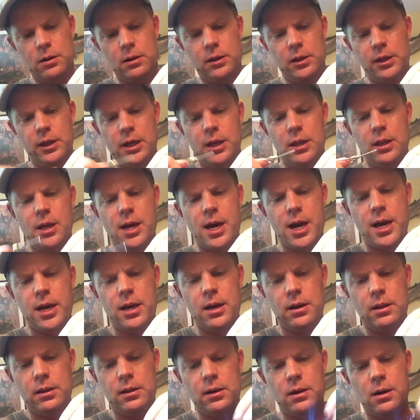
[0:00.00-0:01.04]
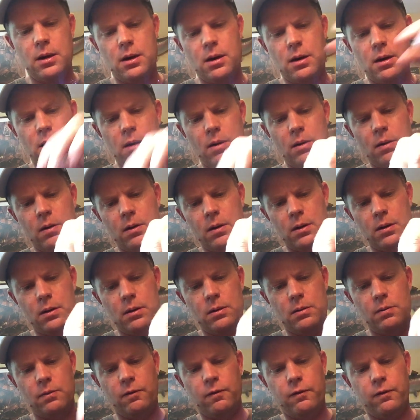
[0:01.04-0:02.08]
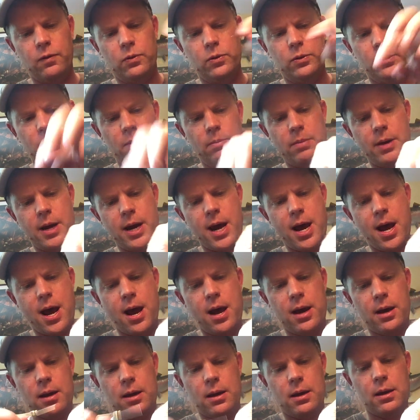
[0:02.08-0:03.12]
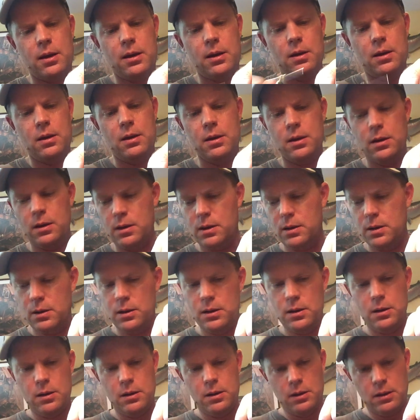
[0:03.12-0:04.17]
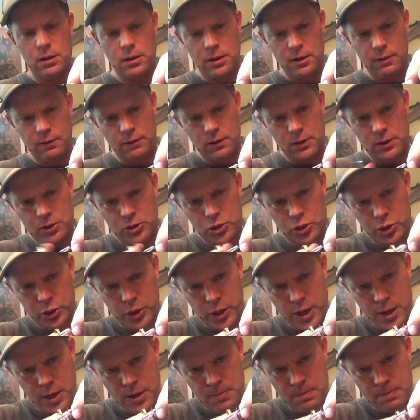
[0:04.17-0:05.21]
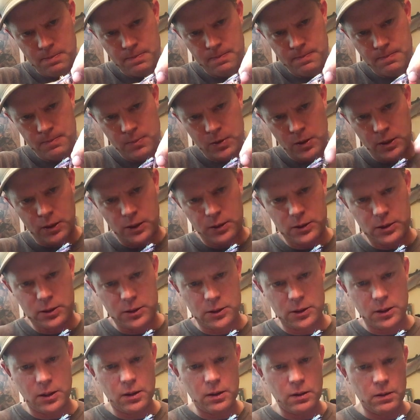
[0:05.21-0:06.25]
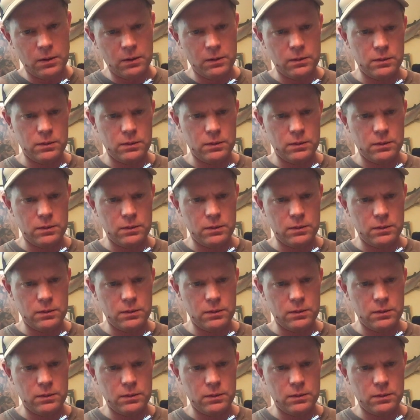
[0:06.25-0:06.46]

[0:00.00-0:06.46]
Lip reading: Lay that in there, fold it back, give it a trim like so.